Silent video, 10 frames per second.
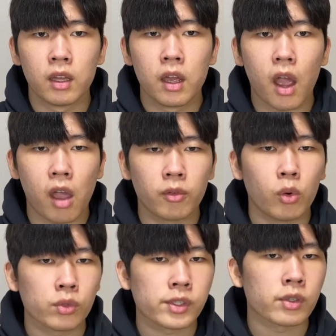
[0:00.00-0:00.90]
I've
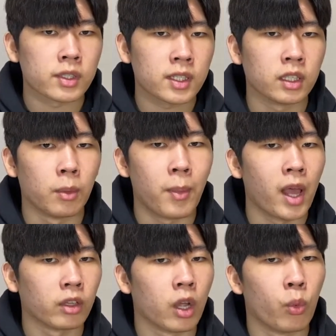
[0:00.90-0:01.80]
also seen a
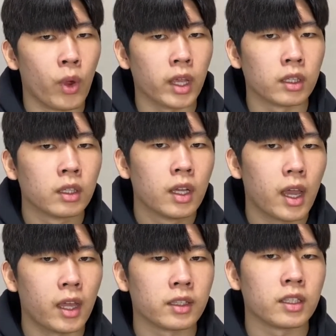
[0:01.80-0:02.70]
beluga whale
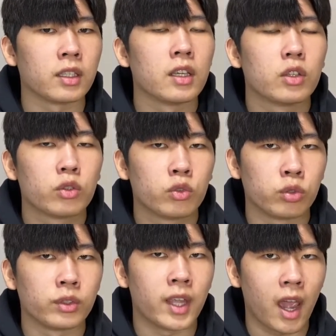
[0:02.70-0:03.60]
at the
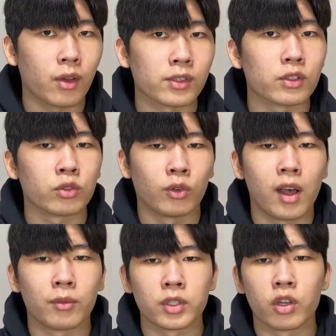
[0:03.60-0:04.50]

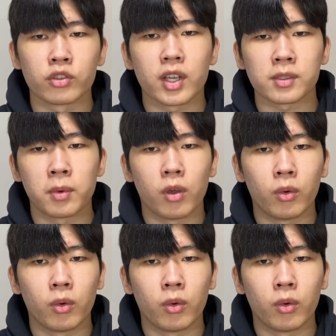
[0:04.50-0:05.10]
2012 US Expo.